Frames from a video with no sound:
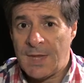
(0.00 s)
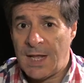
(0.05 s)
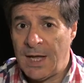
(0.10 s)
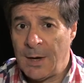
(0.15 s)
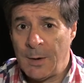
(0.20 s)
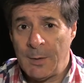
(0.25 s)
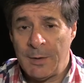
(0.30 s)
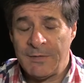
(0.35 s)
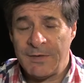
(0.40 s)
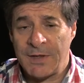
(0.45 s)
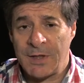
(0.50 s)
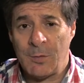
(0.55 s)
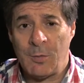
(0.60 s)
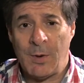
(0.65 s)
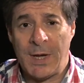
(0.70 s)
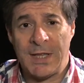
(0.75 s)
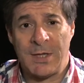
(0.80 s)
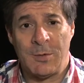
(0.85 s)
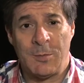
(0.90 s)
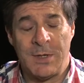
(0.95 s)
However, the
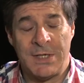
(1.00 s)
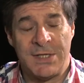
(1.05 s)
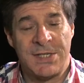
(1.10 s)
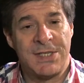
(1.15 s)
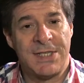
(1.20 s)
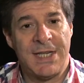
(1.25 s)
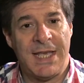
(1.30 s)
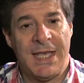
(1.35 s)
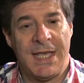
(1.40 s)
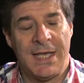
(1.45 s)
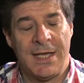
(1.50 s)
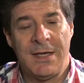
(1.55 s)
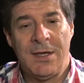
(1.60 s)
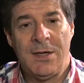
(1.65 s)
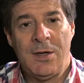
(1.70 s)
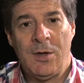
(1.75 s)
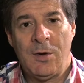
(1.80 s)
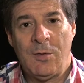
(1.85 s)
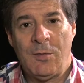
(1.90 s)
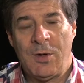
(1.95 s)
way that we see,
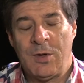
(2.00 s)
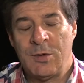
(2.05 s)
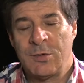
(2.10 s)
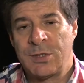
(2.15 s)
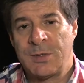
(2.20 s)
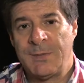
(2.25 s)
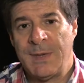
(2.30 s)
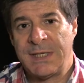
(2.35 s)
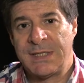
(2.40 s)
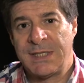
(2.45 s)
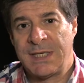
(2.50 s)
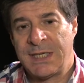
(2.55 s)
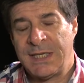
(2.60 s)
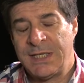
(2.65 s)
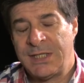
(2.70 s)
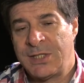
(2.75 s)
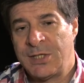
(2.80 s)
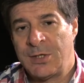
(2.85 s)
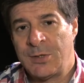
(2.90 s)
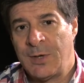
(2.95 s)
we automatically
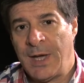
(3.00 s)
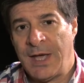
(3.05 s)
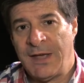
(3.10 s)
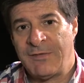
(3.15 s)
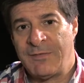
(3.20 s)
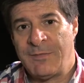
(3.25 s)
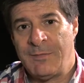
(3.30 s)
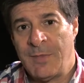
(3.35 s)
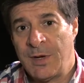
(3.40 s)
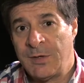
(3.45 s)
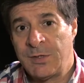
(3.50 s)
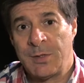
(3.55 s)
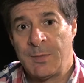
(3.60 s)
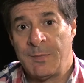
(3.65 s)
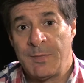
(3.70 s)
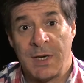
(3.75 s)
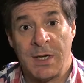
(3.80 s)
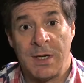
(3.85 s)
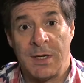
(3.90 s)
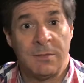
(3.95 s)
do have motion
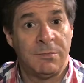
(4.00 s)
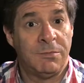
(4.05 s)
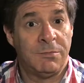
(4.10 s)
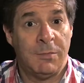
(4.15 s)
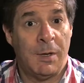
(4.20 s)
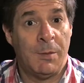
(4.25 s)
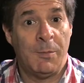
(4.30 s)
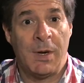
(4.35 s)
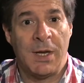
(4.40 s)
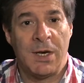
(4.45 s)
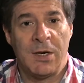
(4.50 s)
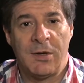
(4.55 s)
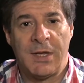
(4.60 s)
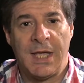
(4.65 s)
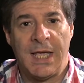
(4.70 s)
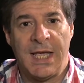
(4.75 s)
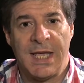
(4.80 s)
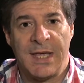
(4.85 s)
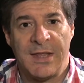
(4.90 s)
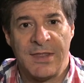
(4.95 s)
blur when we're
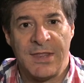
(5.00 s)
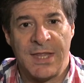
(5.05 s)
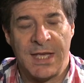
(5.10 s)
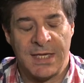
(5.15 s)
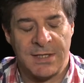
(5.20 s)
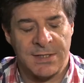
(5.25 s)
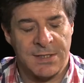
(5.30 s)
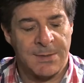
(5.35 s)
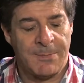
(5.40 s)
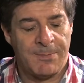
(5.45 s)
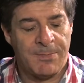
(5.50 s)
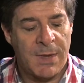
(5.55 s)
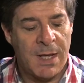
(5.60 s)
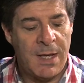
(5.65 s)
looking at things.